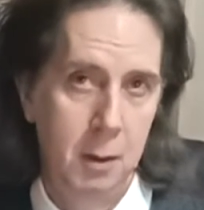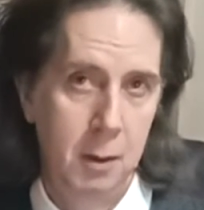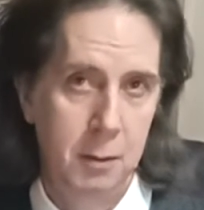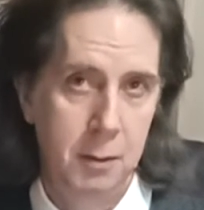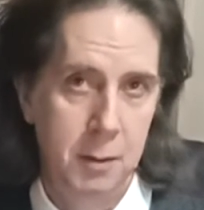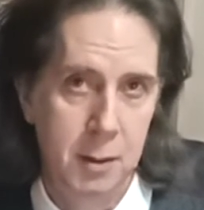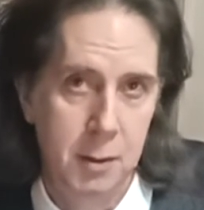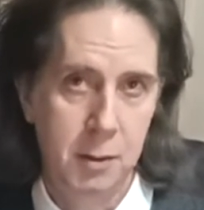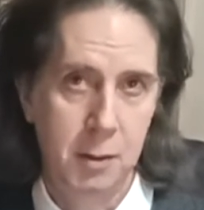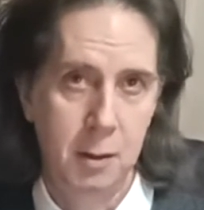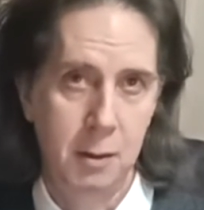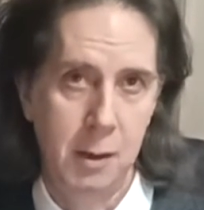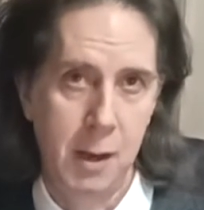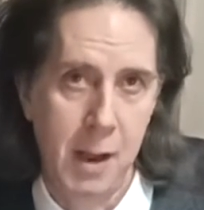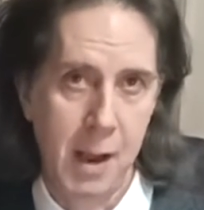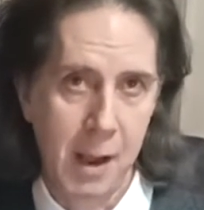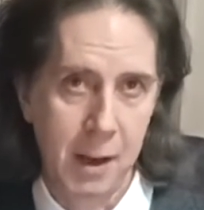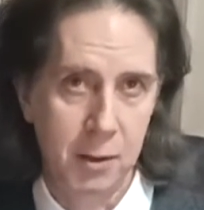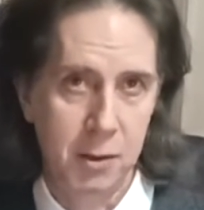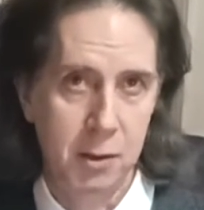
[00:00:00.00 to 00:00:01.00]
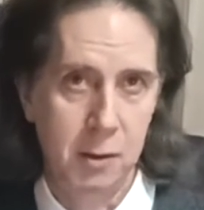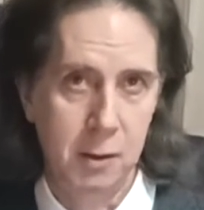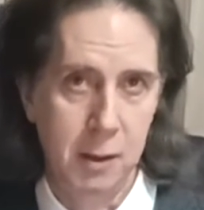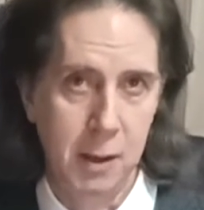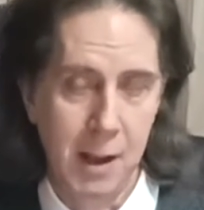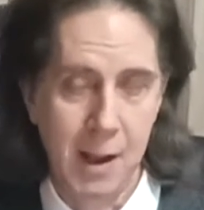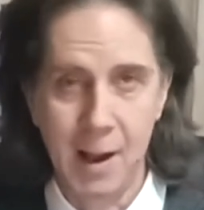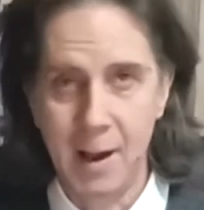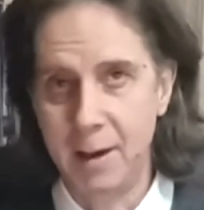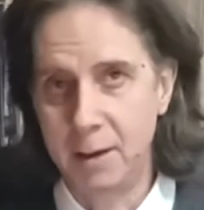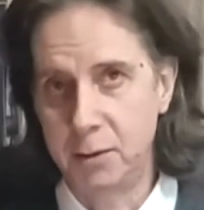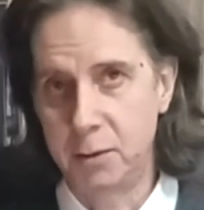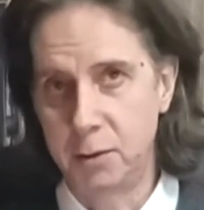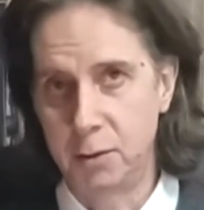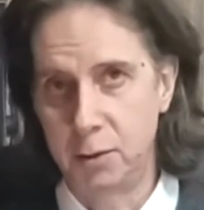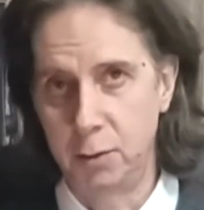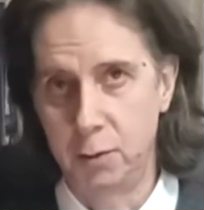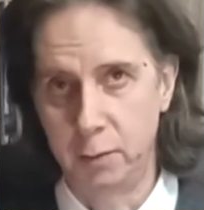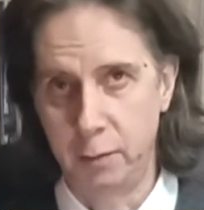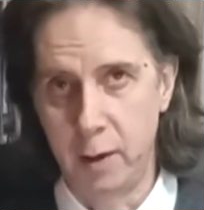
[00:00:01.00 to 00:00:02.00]
This can actually add
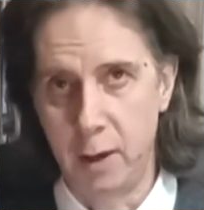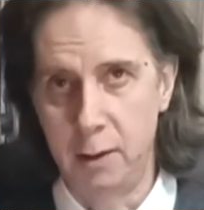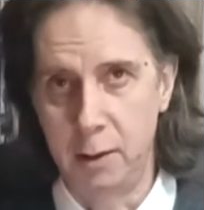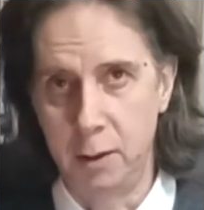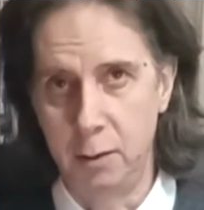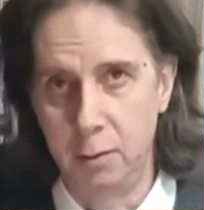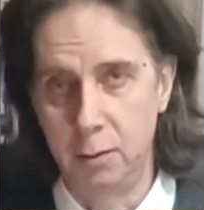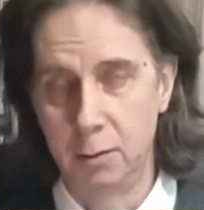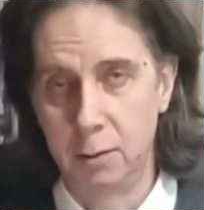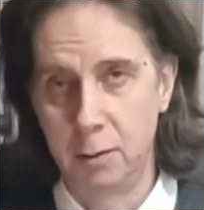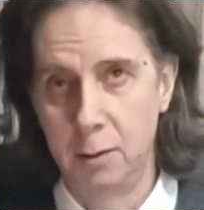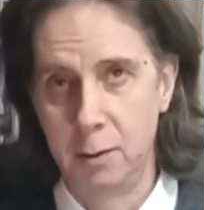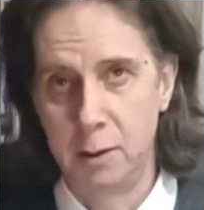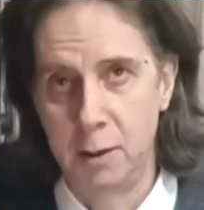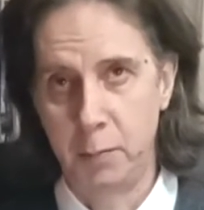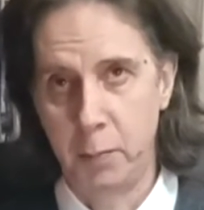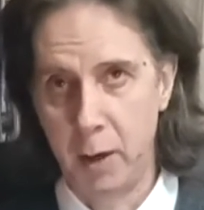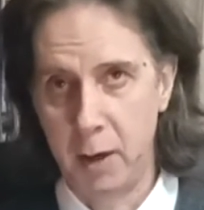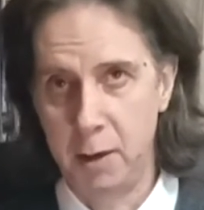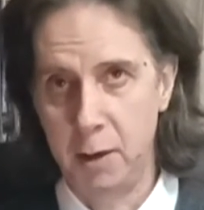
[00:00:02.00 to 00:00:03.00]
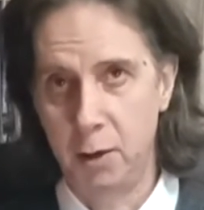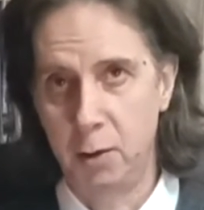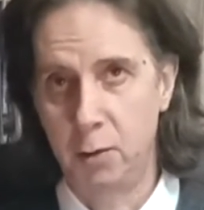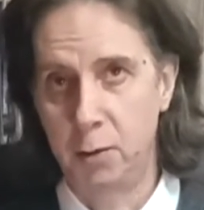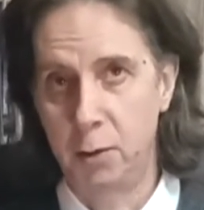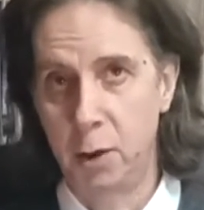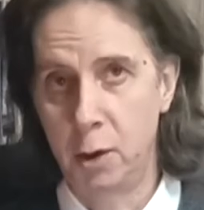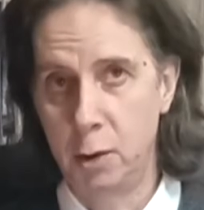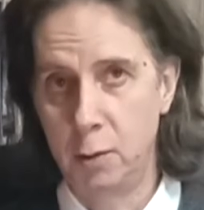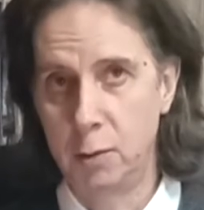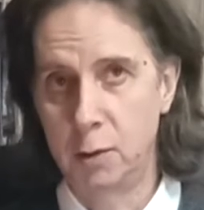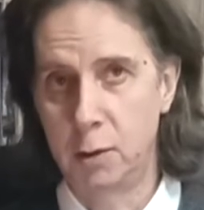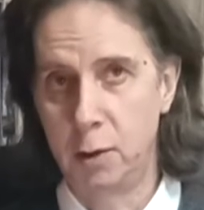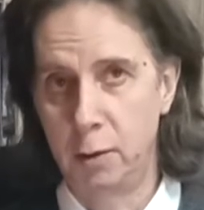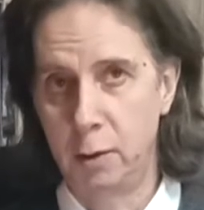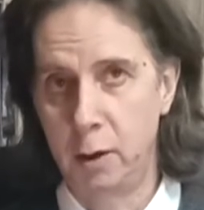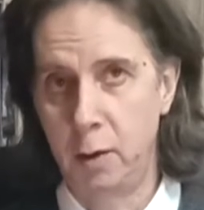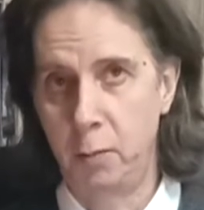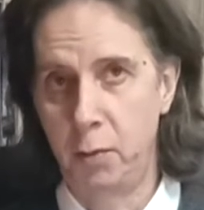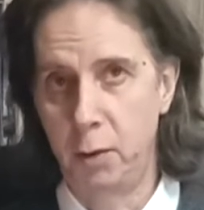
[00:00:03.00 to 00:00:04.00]
to the value depending on whose
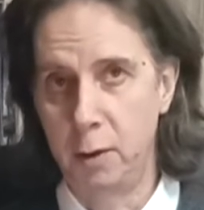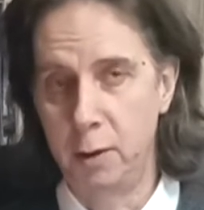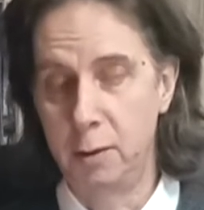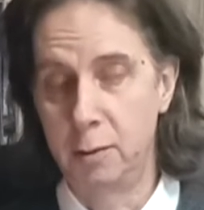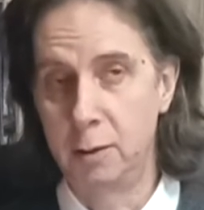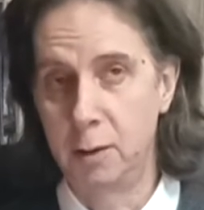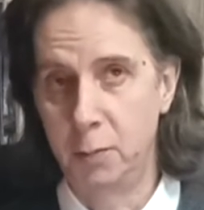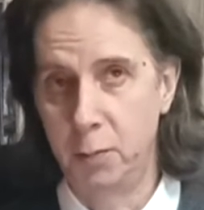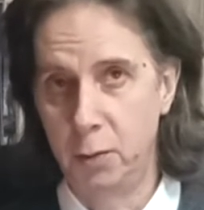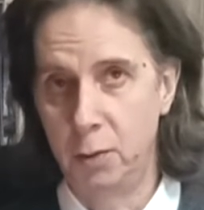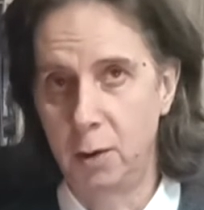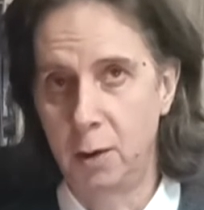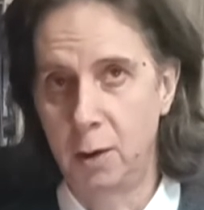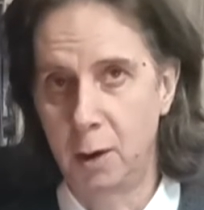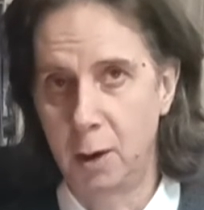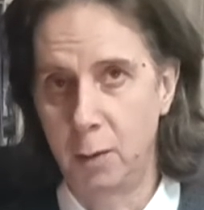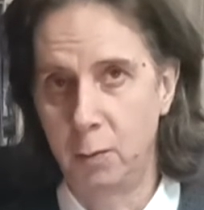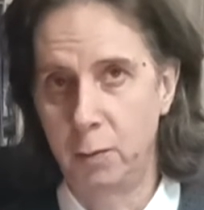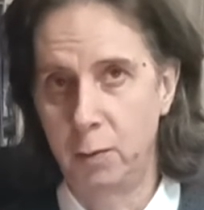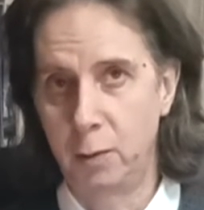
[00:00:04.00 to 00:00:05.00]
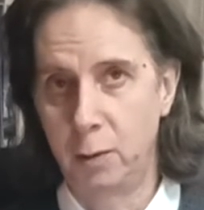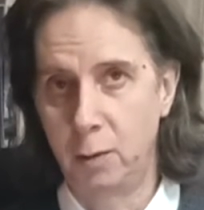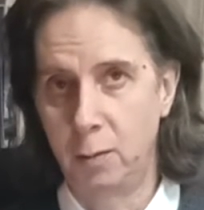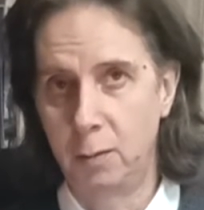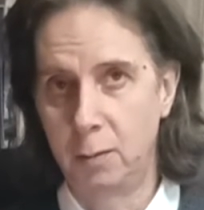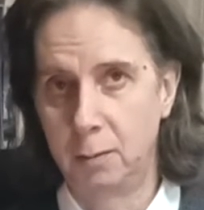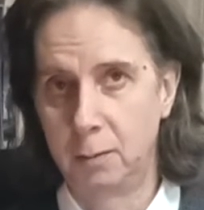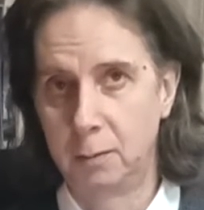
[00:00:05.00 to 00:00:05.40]
library the book came from.